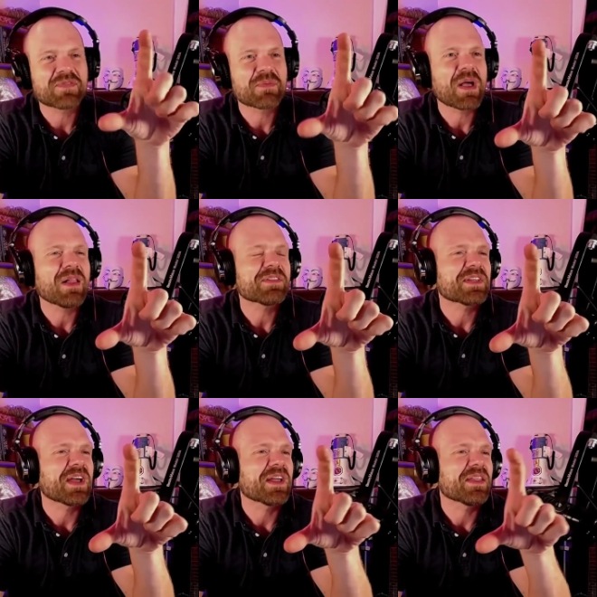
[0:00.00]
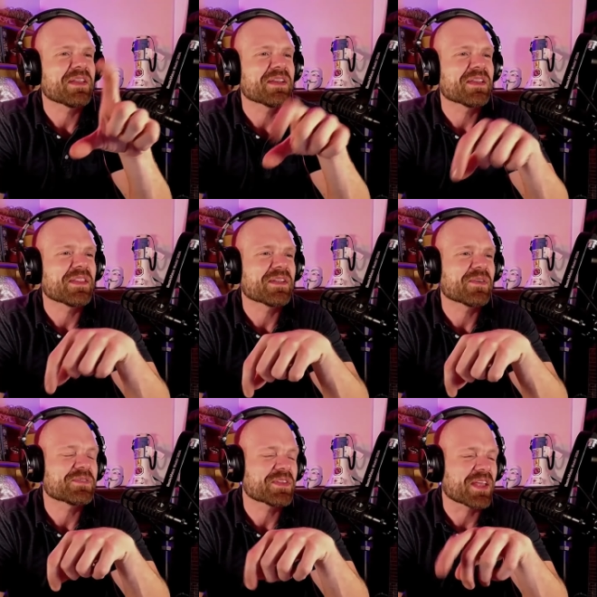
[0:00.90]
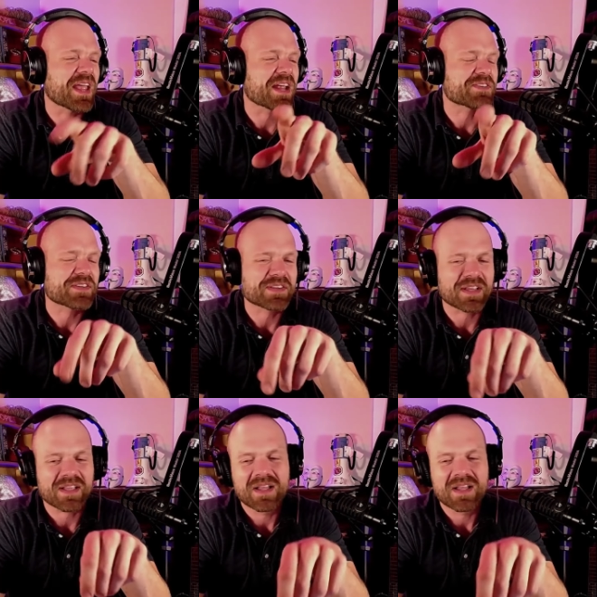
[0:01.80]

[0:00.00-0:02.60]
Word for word: Palestine, and then he goes to the H. He's like,